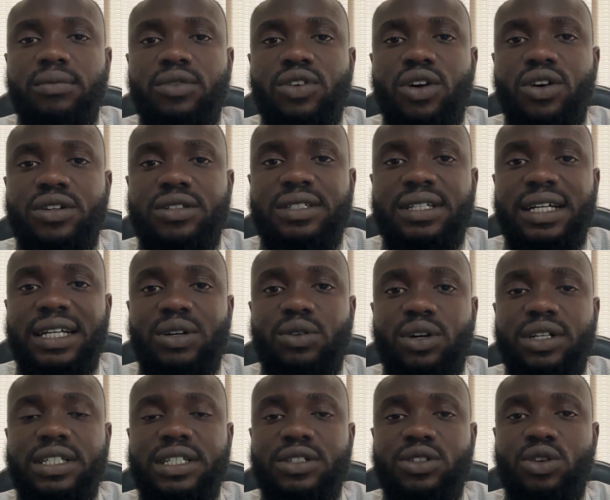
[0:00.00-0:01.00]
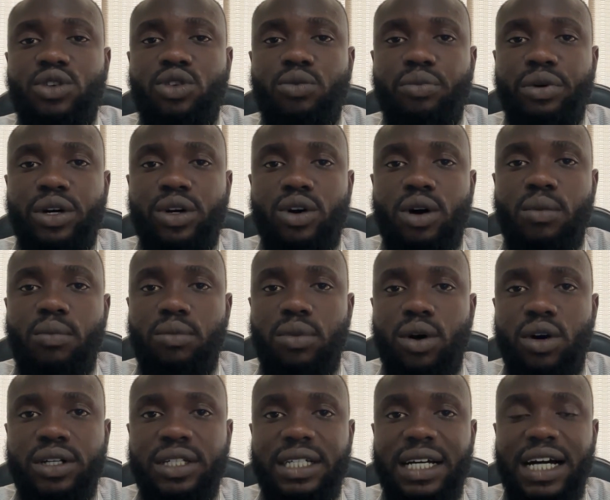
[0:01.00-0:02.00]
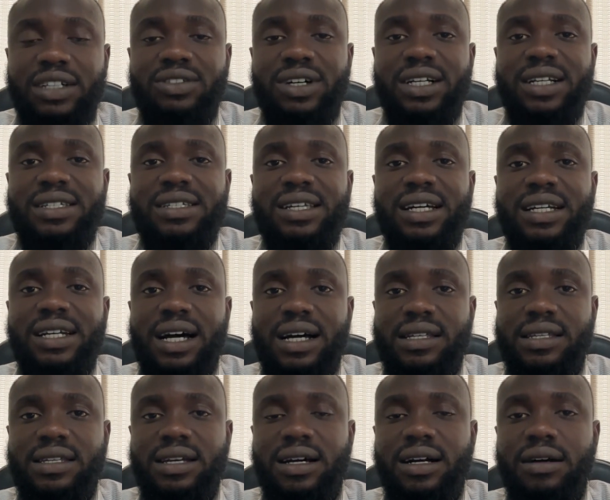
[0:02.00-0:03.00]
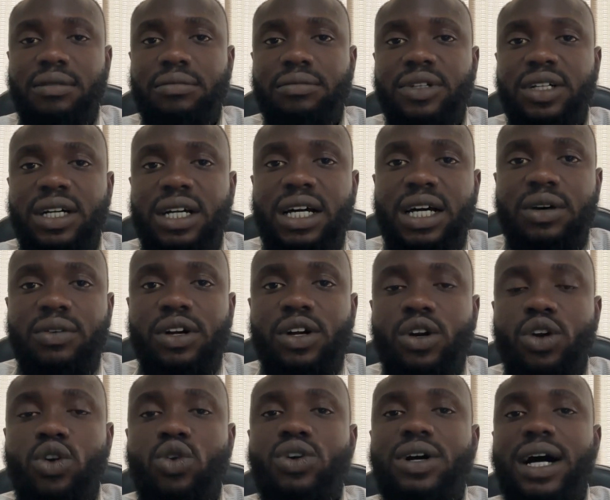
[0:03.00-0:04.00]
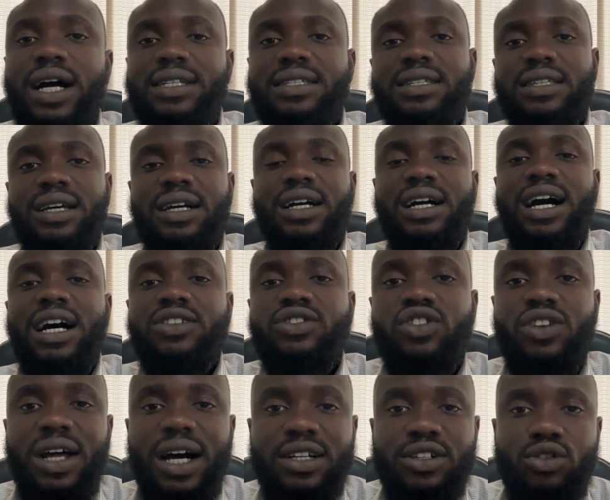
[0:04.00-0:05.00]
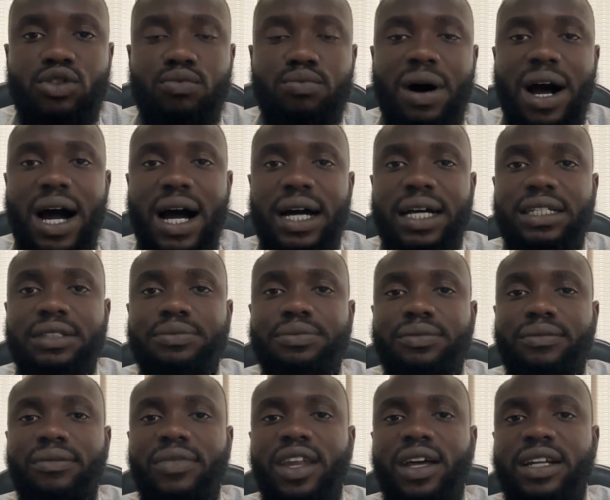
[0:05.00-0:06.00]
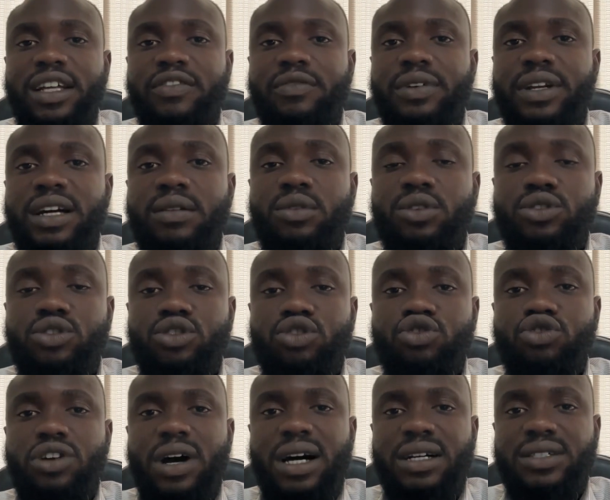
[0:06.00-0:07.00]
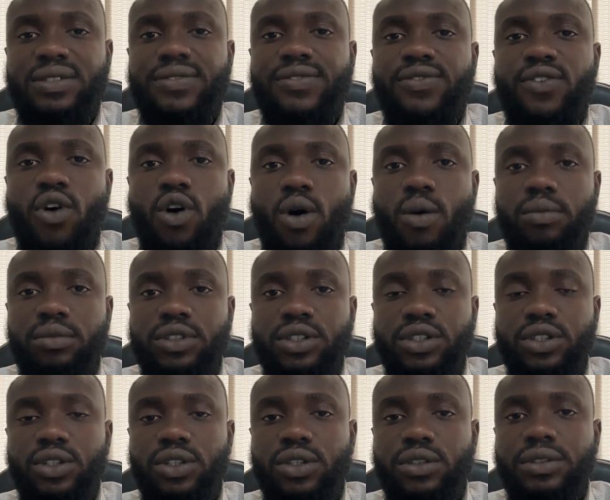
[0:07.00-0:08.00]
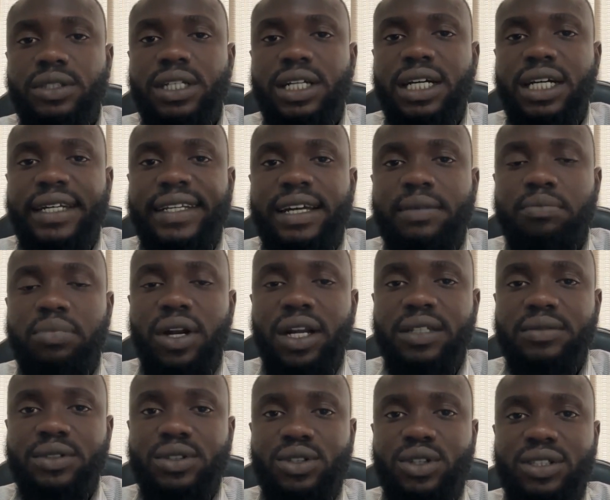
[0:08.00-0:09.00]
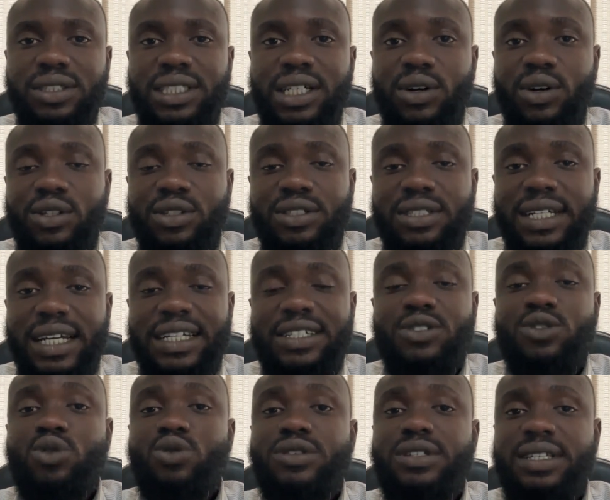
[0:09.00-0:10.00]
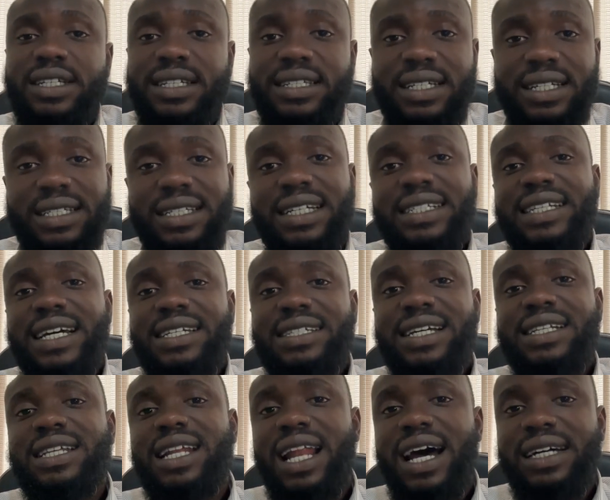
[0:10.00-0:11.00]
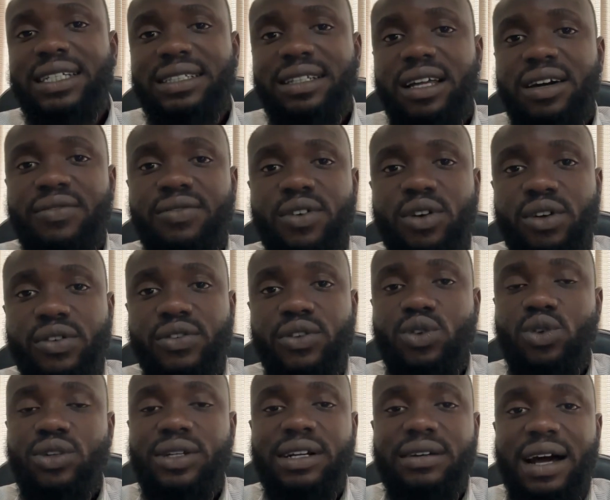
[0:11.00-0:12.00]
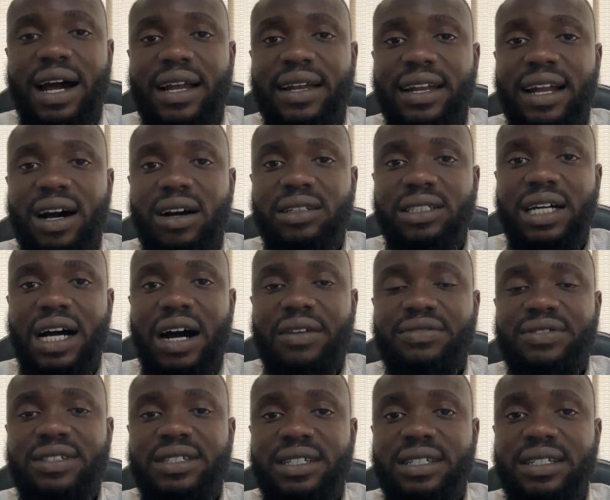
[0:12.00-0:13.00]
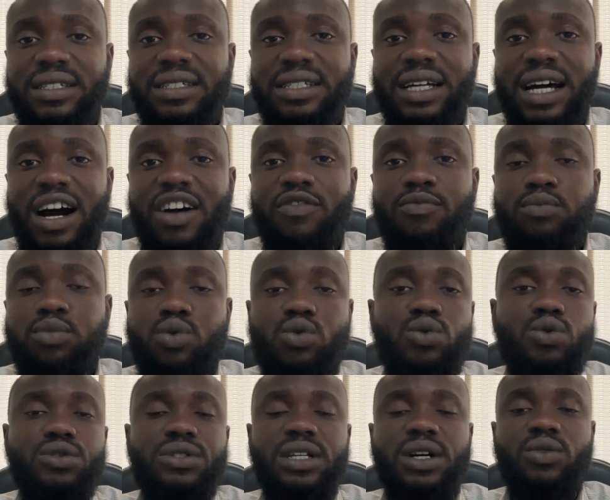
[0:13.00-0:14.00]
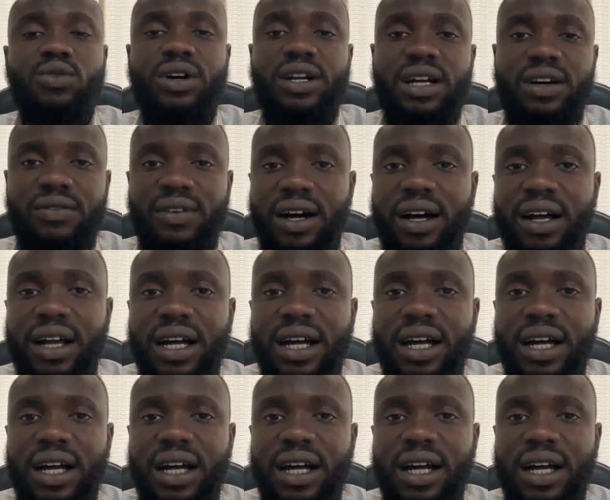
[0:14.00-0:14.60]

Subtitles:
concerning what he's going to bring on board, he actually said that when you look at a country like Dubai, they've been able to transform, the place, because there's no seas. It's a desert land. Therefore, if you go there right now, they have seas, they have pools and whatever.